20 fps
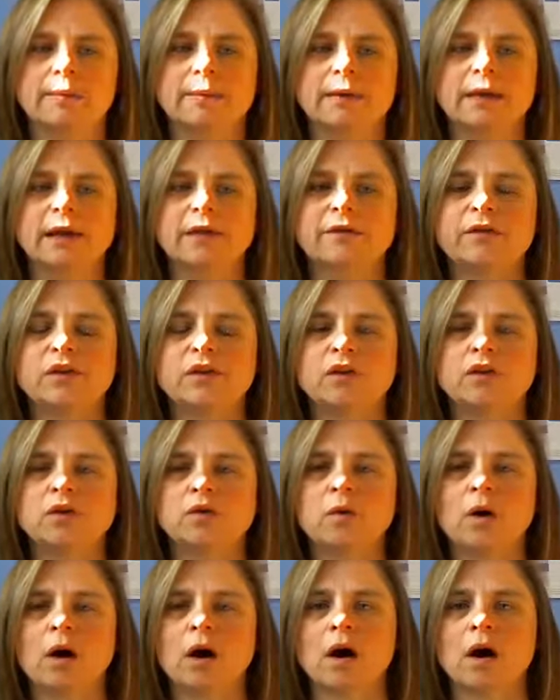If
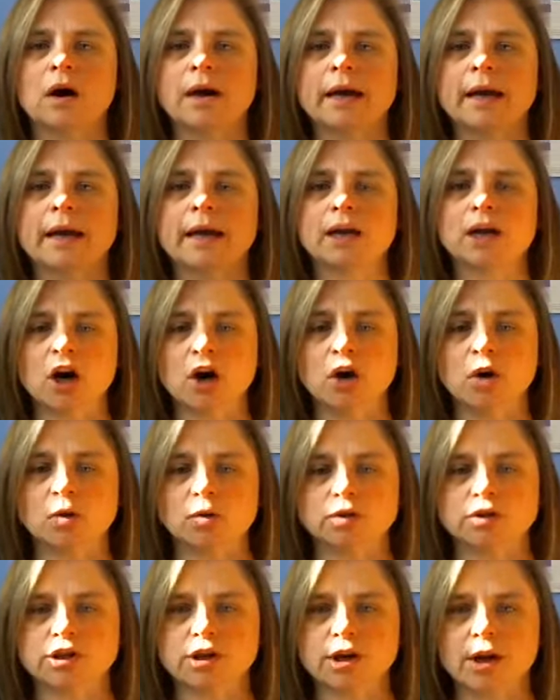you are a
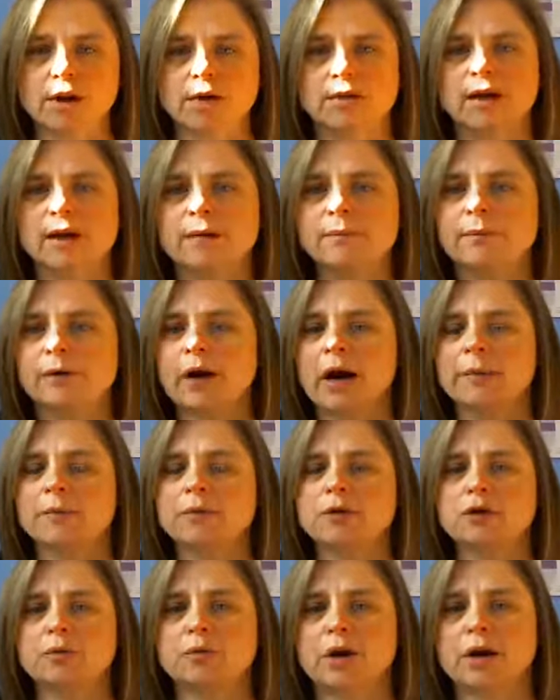coach, then
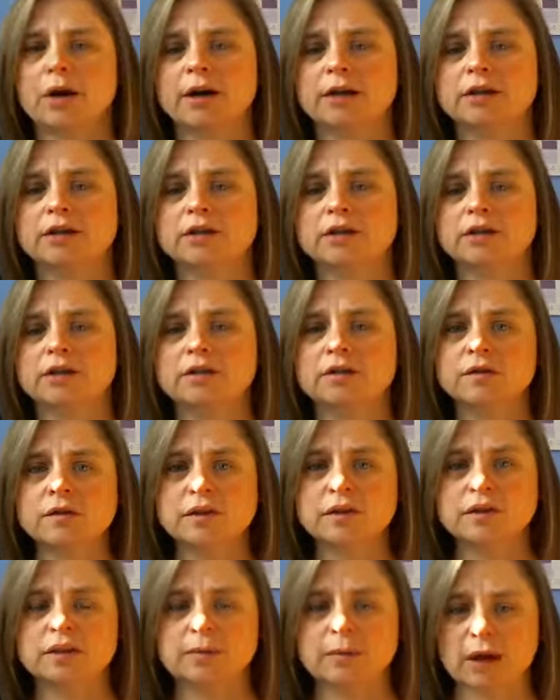perhaps your products and
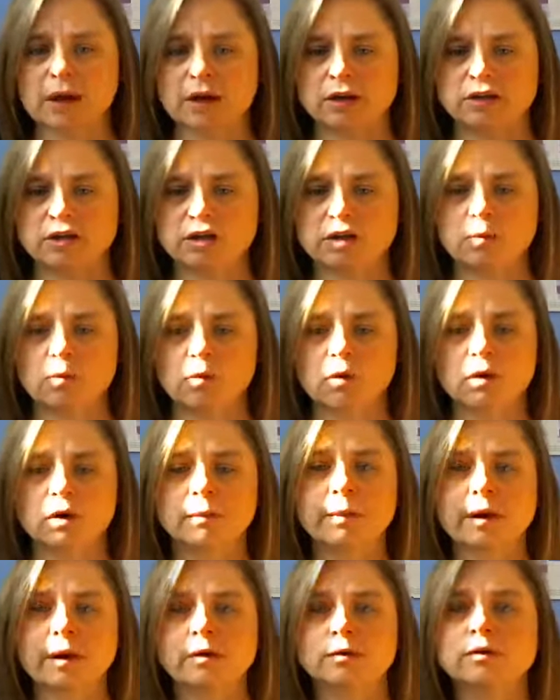services page is more
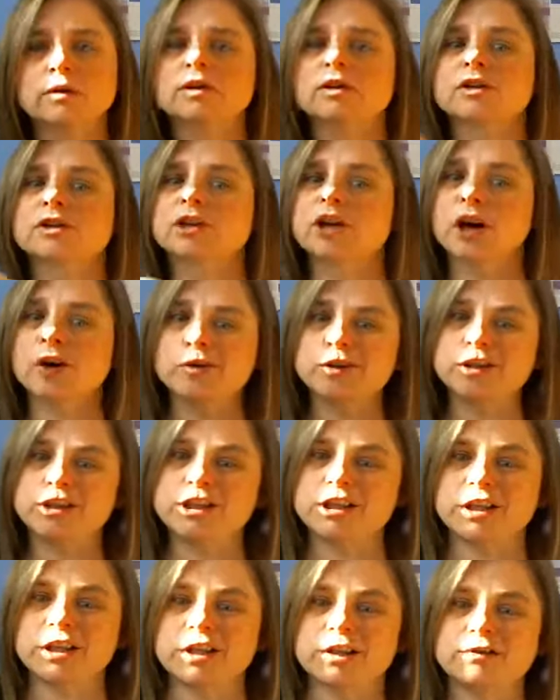about your
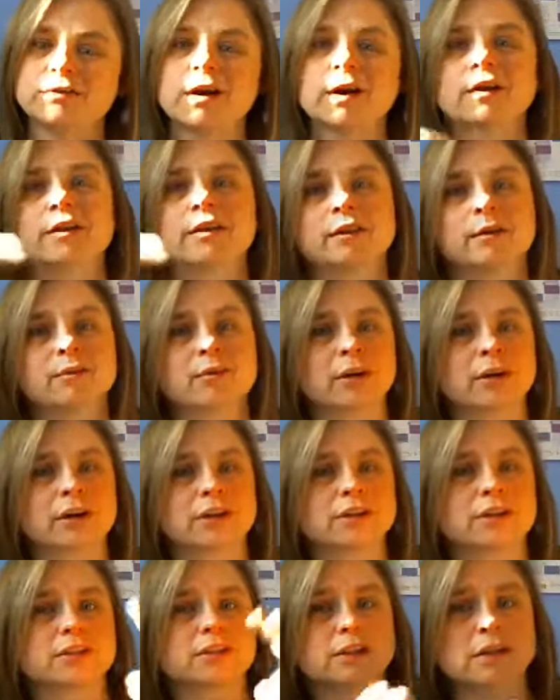coaching rather than
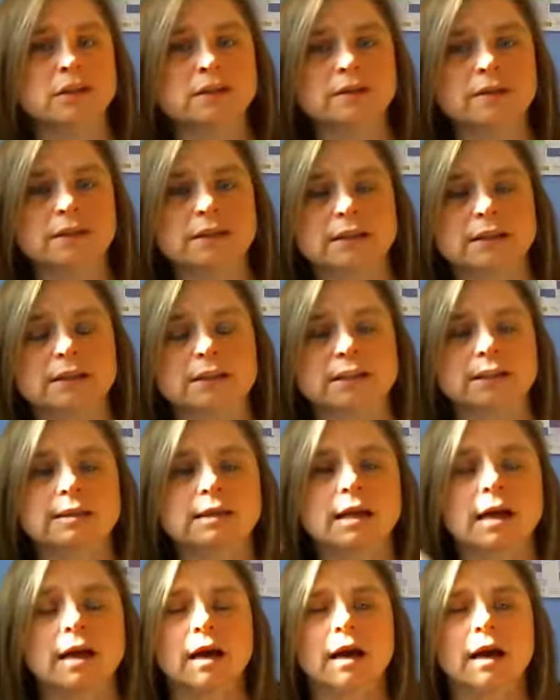products and services.